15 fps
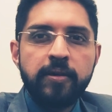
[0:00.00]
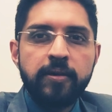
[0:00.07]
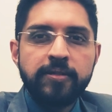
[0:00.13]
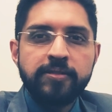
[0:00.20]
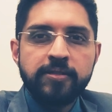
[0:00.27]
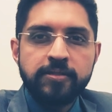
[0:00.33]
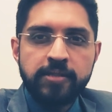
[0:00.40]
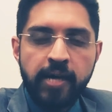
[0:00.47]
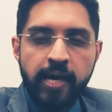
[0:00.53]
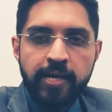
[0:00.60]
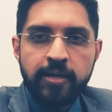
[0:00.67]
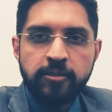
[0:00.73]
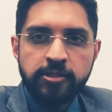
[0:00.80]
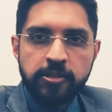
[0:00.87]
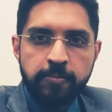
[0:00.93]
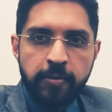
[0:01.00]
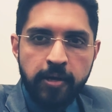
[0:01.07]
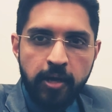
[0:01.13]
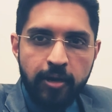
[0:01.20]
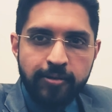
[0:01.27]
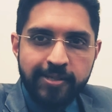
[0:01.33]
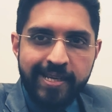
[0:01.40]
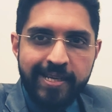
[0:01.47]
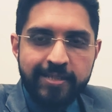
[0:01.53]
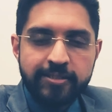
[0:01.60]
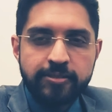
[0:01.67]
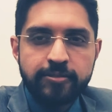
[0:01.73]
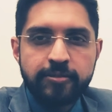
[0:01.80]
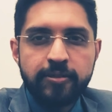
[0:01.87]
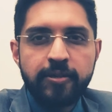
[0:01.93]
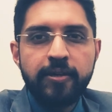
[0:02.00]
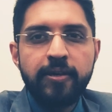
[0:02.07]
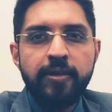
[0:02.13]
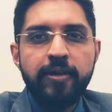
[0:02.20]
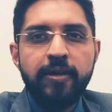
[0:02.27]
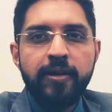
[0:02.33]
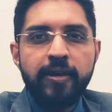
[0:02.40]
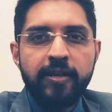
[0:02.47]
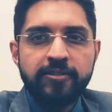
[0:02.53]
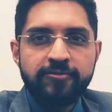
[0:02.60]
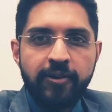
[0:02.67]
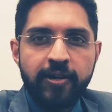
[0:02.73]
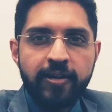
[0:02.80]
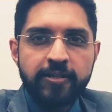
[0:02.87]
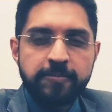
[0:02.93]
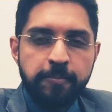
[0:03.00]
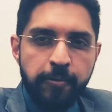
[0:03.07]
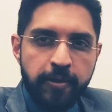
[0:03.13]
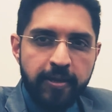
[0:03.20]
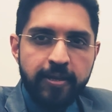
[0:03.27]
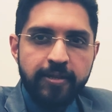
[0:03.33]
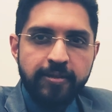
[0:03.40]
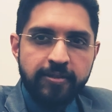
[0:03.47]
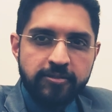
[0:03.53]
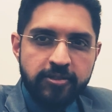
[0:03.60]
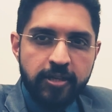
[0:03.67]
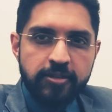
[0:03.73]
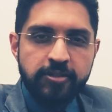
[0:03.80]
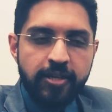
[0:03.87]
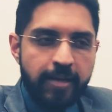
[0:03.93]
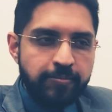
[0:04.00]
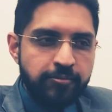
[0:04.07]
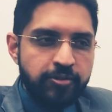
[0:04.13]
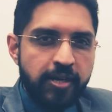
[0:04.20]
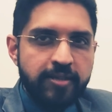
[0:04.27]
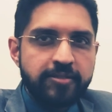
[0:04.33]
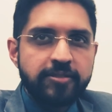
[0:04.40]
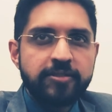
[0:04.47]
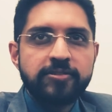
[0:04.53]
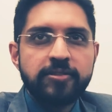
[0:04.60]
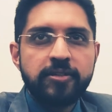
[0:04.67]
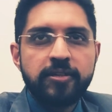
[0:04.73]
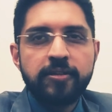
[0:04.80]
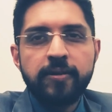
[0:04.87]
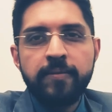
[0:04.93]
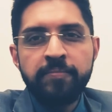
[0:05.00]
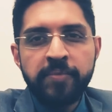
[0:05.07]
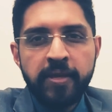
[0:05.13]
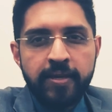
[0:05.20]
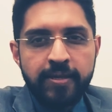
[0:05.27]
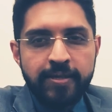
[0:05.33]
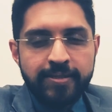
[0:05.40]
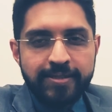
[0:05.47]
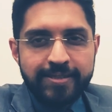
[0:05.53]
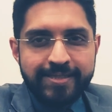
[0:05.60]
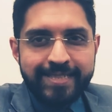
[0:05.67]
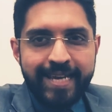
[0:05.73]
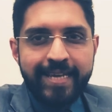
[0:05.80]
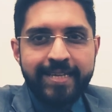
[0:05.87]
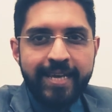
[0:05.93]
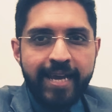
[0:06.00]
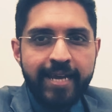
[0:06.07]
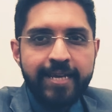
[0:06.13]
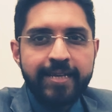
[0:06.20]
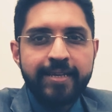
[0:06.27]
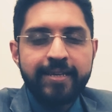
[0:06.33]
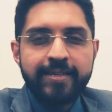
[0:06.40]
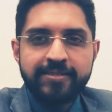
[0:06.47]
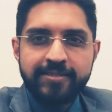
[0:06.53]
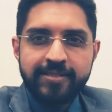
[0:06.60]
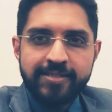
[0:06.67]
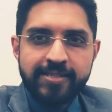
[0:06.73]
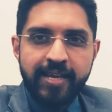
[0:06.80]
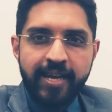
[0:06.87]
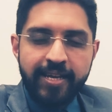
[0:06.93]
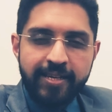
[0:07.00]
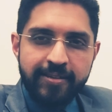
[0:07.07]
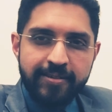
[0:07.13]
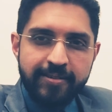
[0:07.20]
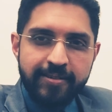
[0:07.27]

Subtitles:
It's higher on the priority list as far as putting it in the structured abstract is concerned. The second heading is design.